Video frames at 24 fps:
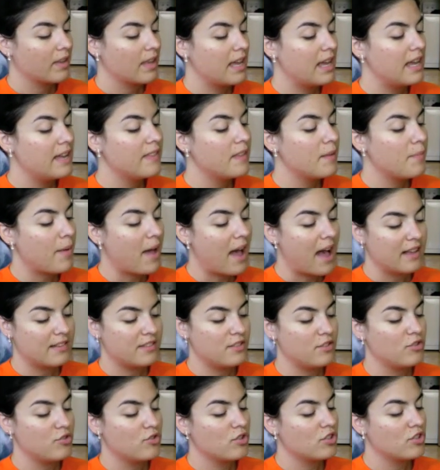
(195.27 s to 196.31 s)
In the past,
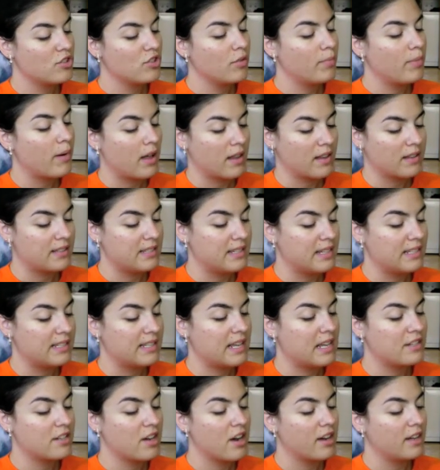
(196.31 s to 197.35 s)
nutritional policies
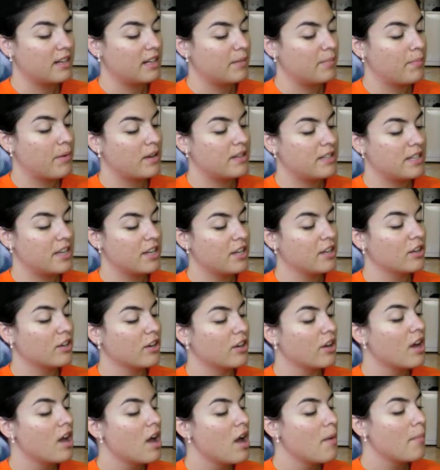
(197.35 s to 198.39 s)
had targeted
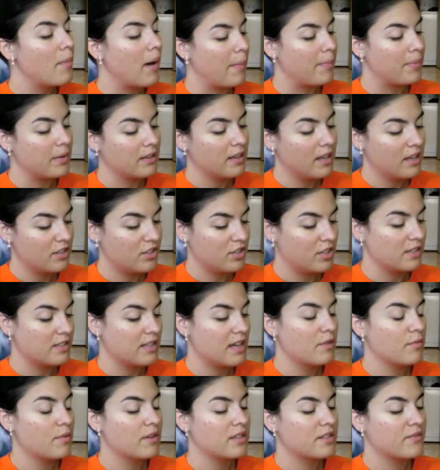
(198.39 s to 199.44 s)
particular populations
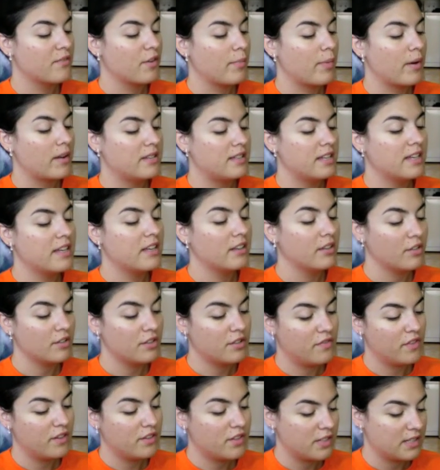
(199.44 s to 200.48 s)
at risk for particular
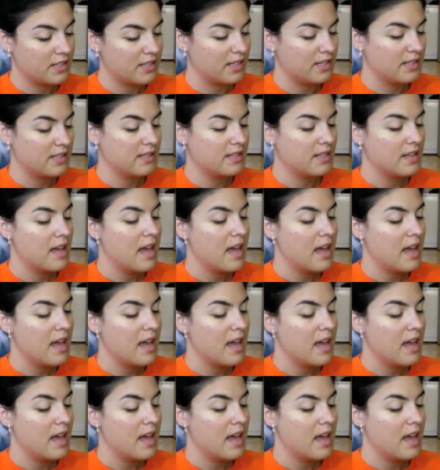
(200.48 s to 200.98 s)
deficiencies.